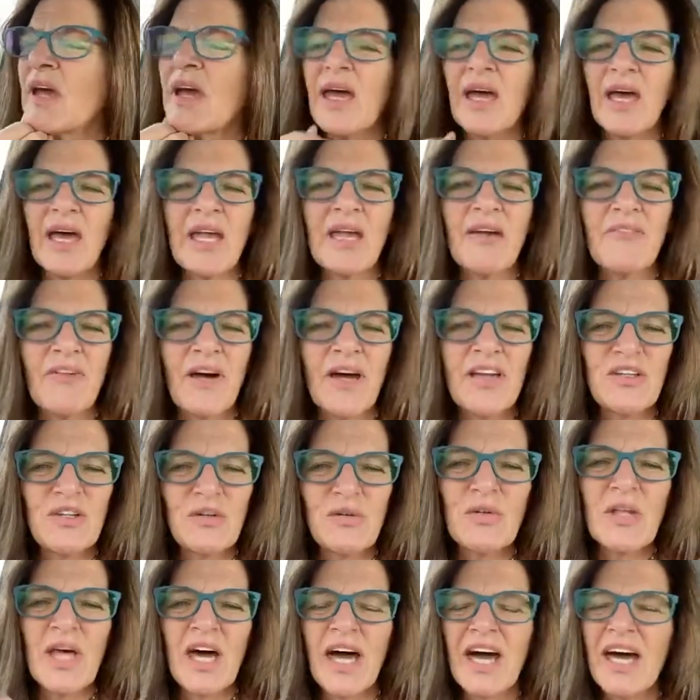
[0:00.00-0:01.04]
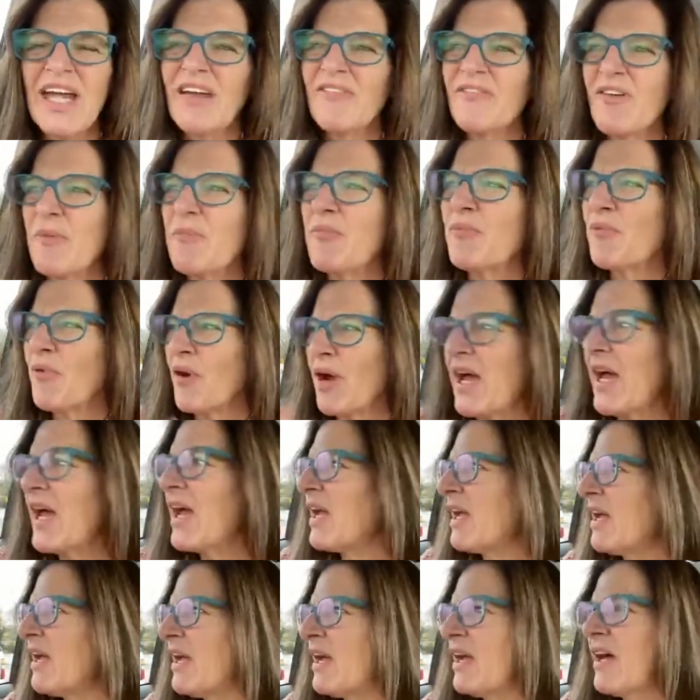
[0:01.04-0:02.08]
And if I do that, if I
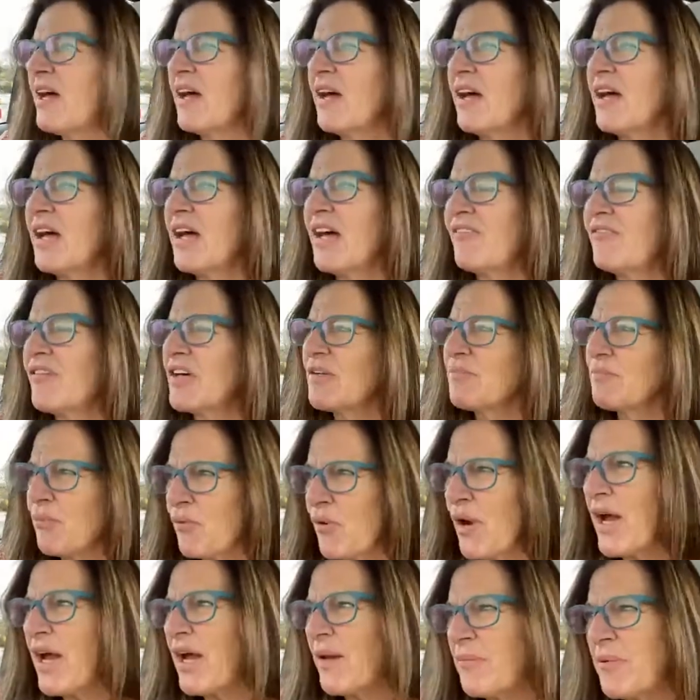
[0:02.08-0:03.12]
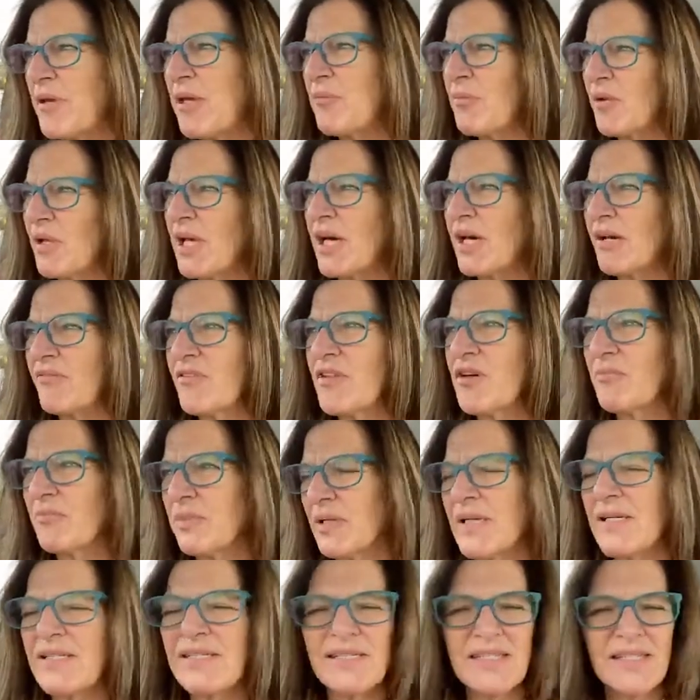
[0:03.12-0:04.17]
pray, if I pray people out of their
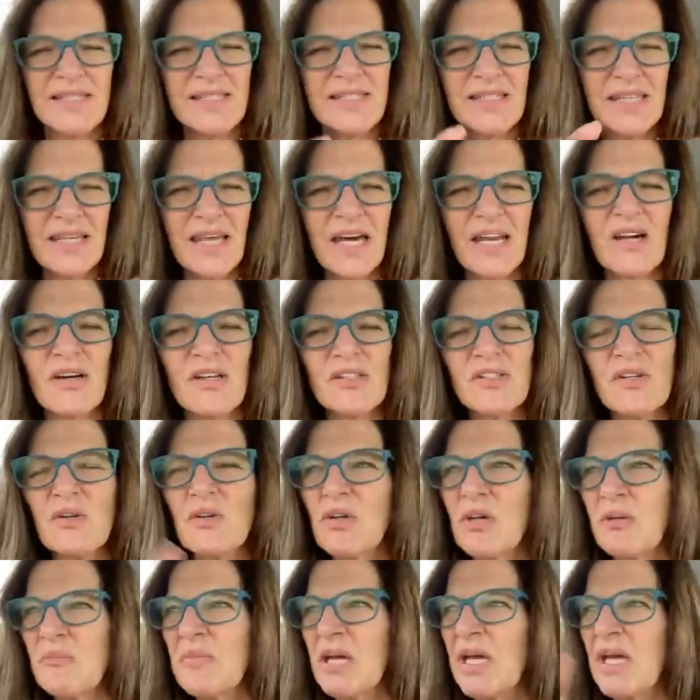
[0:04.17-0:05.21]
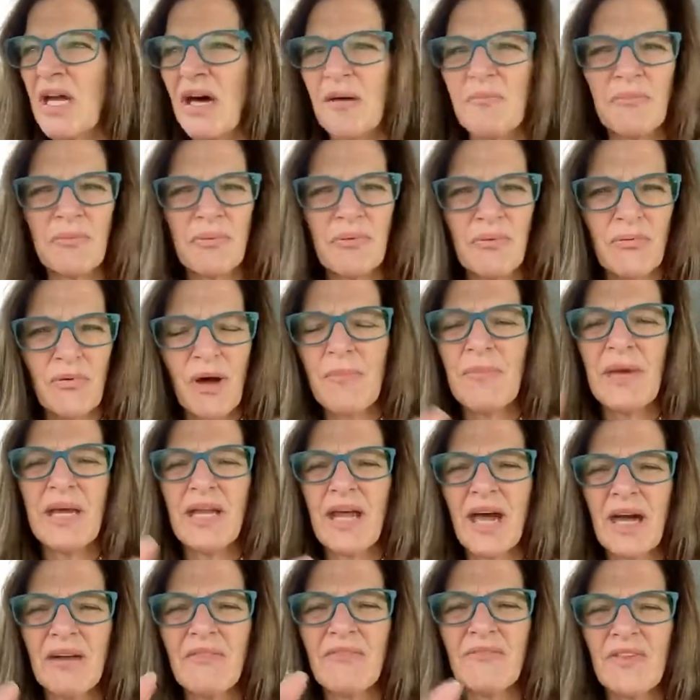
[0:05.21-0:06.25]
blessings, then that also could mean I'm, I mean,
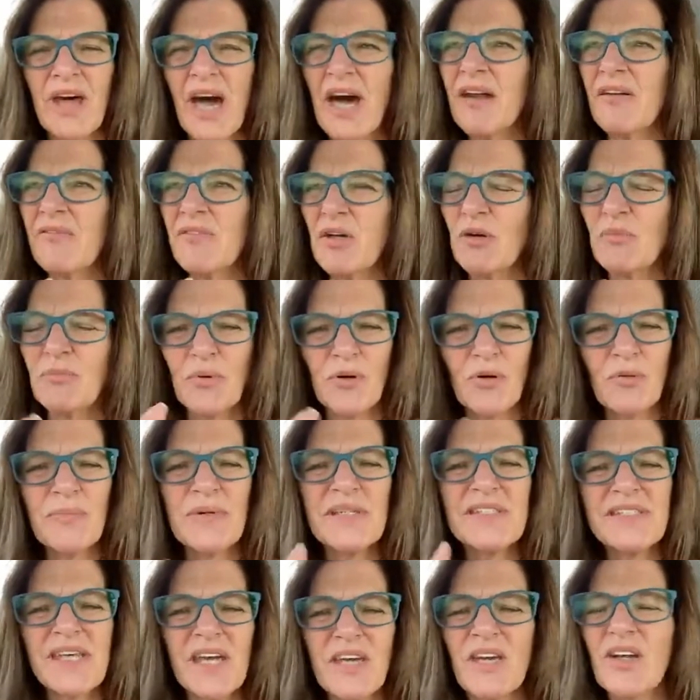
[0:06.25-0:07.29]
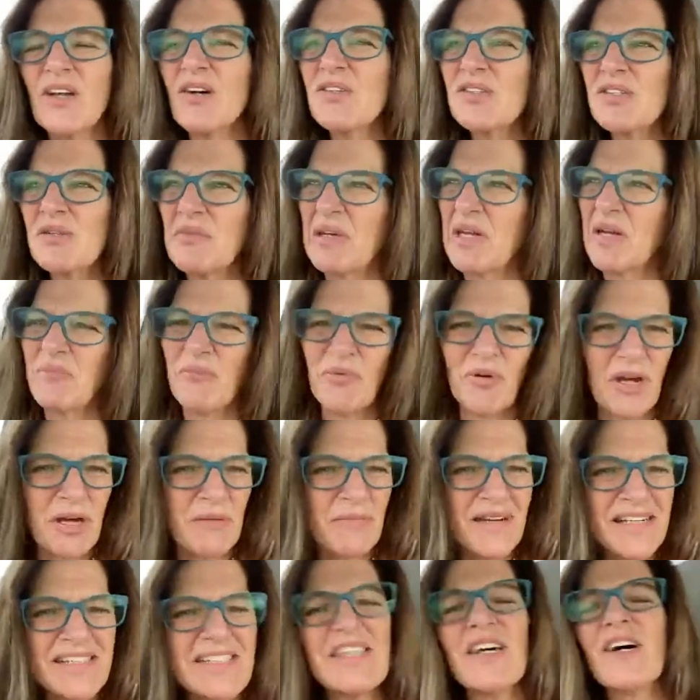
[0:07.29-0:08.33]
out of out of their purpose. That could also mean I'm praying
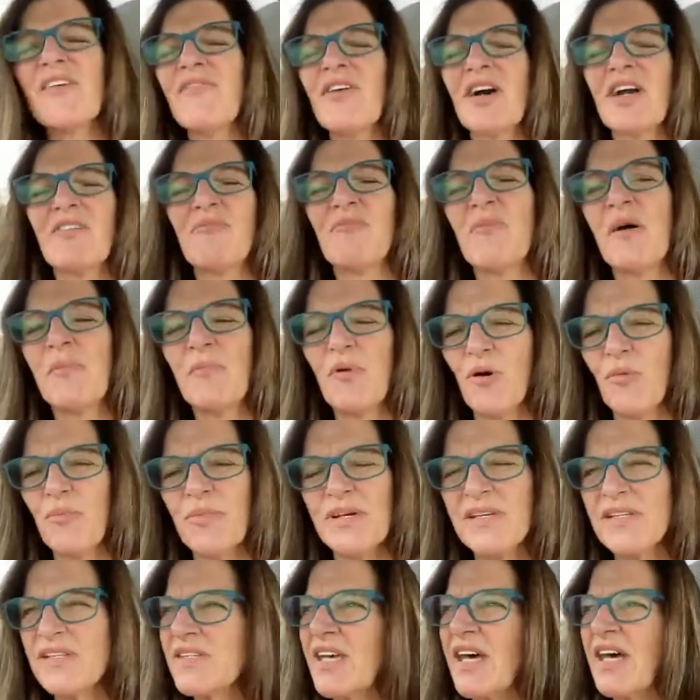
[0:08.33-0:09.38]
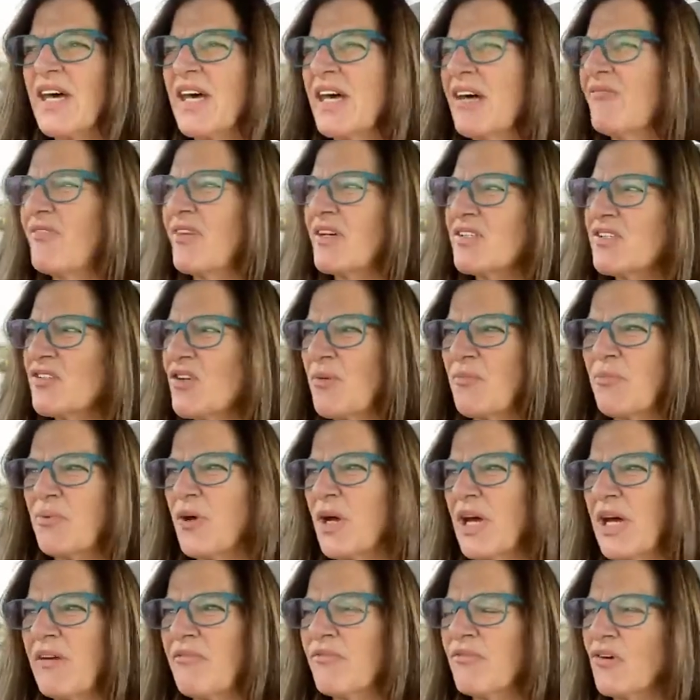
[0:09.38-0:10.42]
myself out of my purpose. If I start
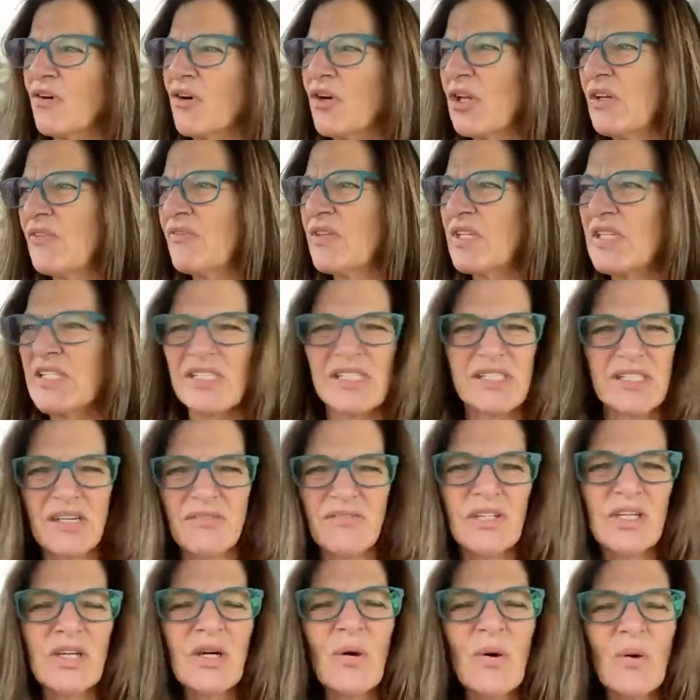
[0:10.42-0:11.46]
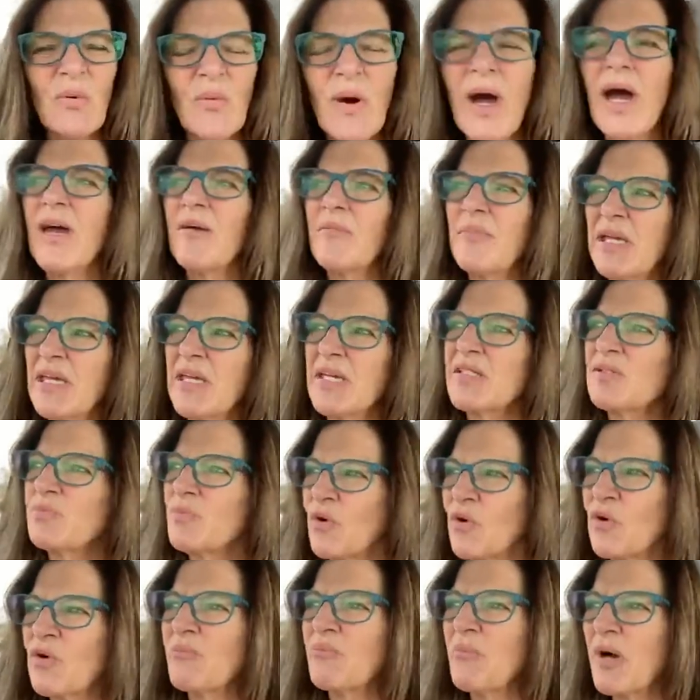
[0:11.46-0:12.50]
praying for all of this stuff to go away, because
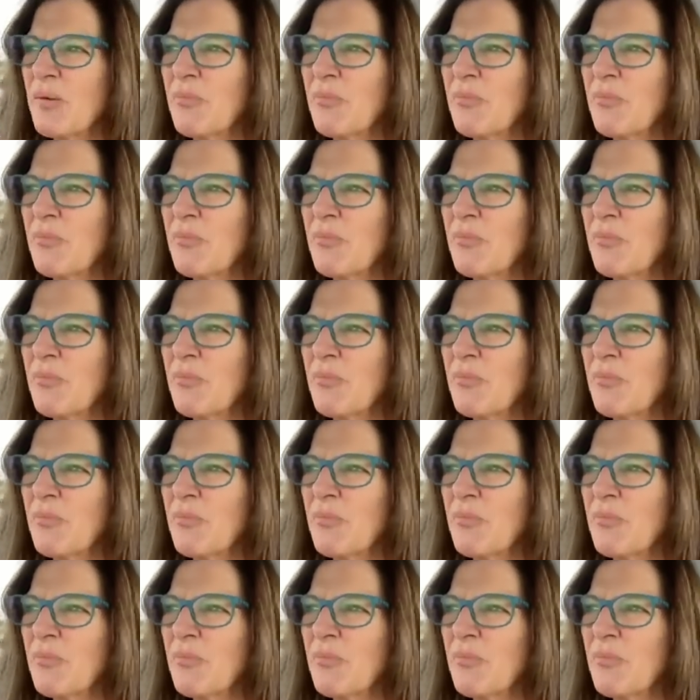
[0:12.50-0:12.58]
part of my